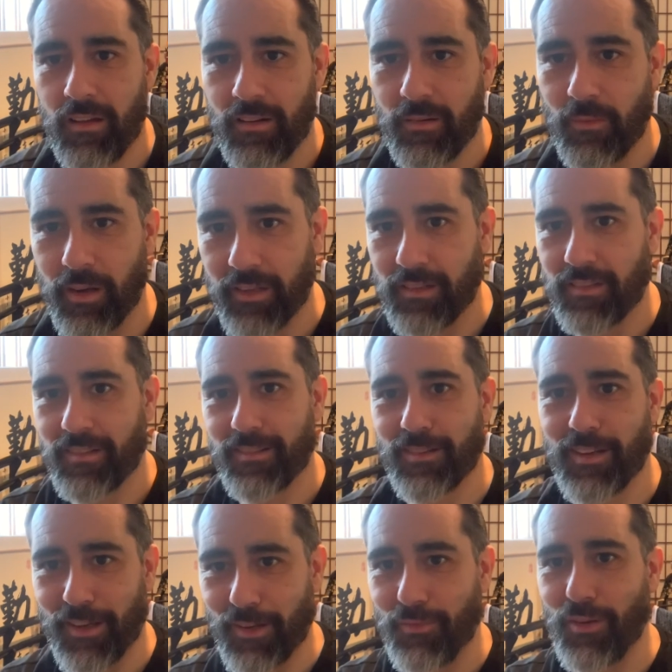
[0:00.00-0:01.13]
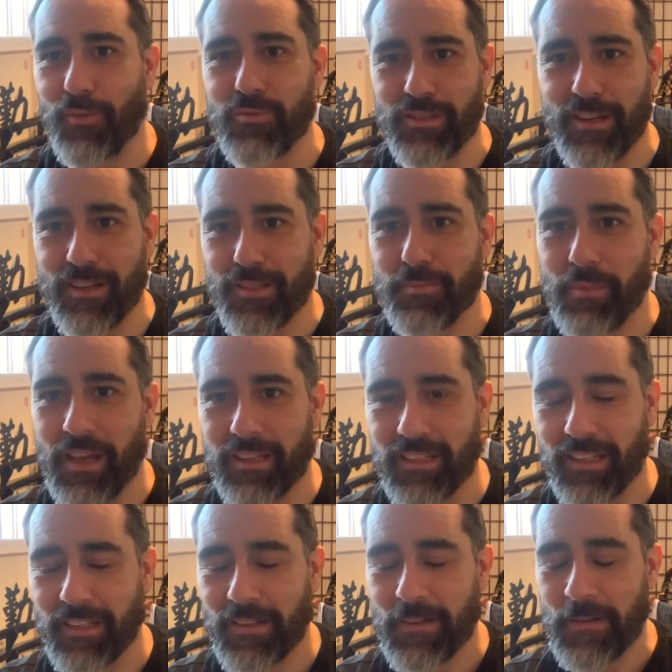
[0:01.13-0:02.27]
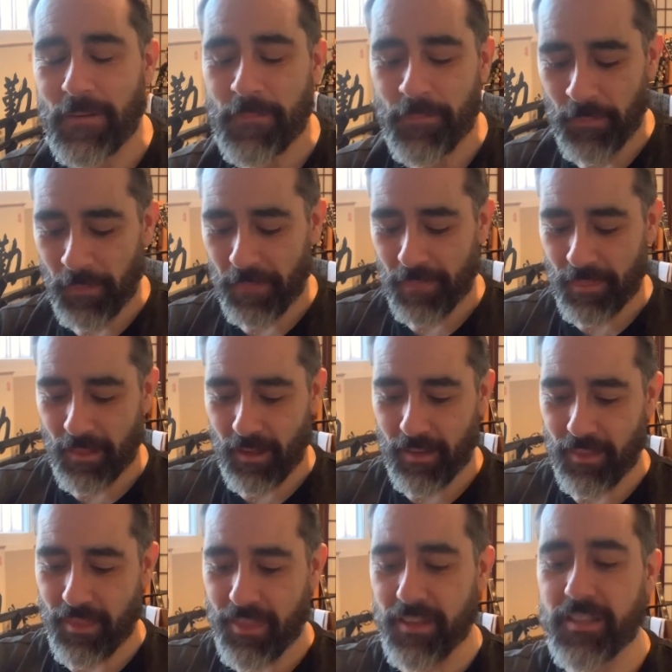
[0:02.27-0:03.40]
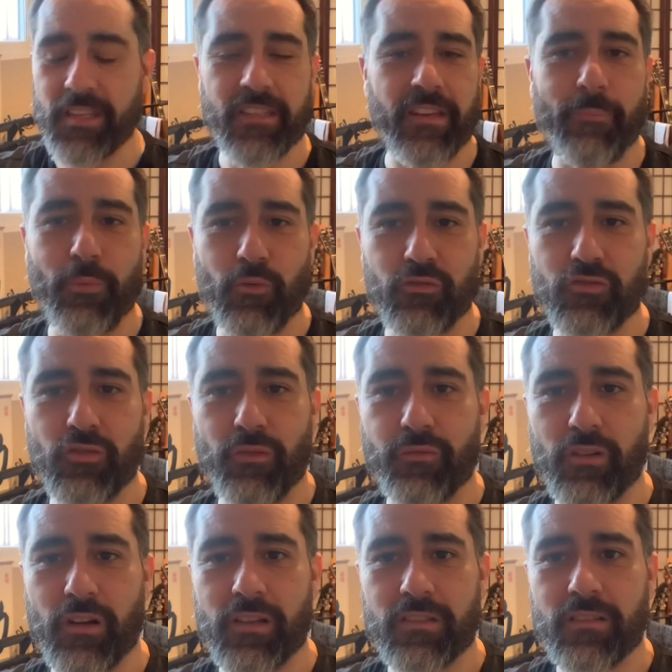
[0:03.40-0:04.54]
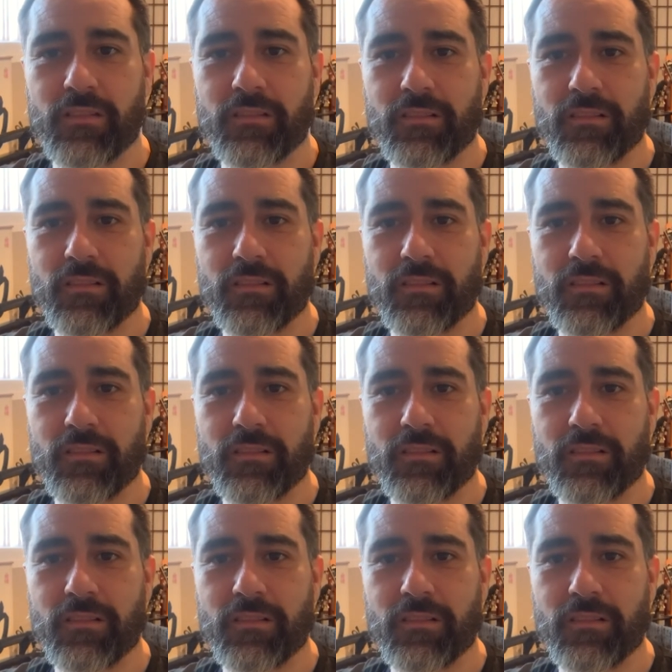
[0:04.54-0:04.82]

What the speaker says: Right? Like if I was an asthmatic. This is appoggio for us.